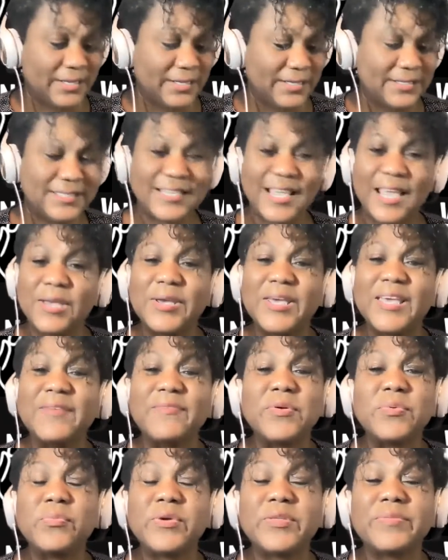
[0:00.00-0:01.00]
say
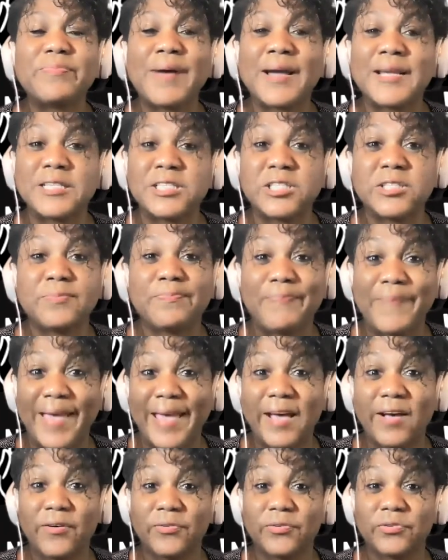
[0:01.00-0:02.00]
even with my
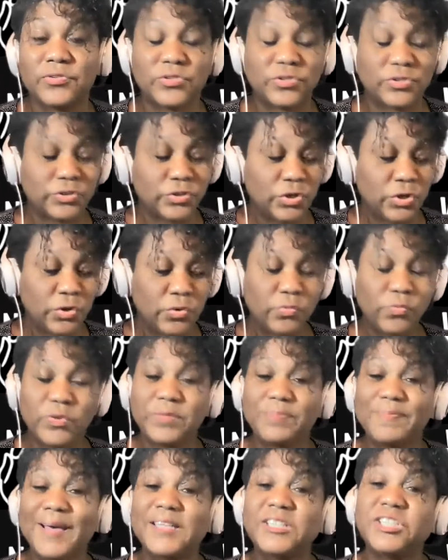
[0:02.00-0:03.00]
spouse,
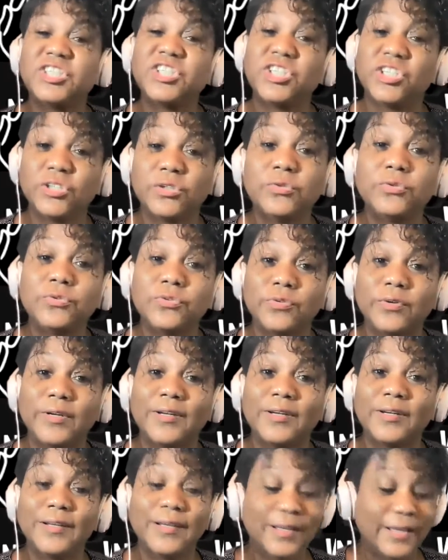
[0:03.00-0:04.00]
with my
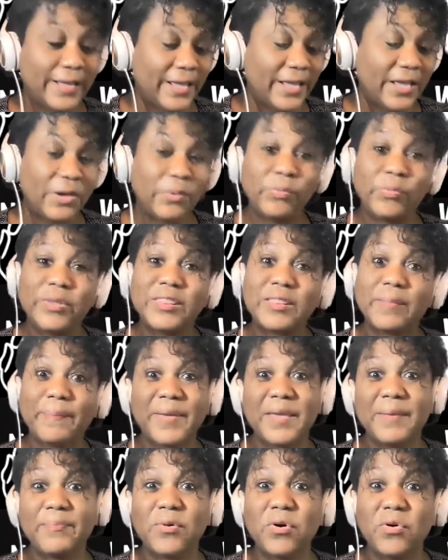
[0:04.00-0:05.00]
children, and with the
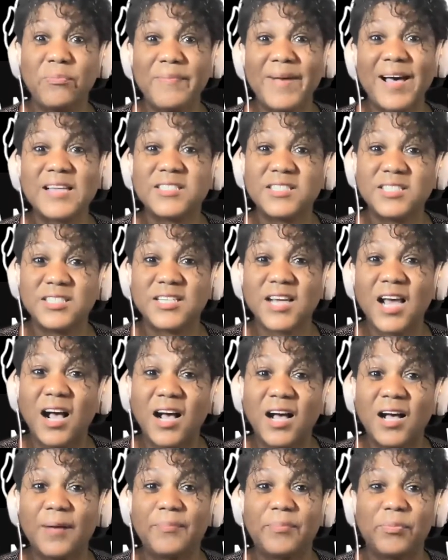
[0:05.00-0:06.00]
people on my
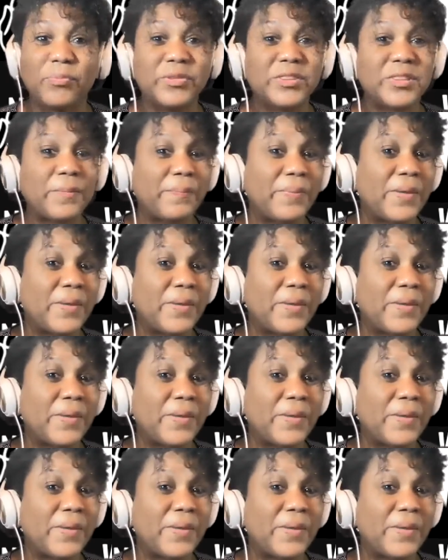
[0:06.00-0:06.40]
job, with the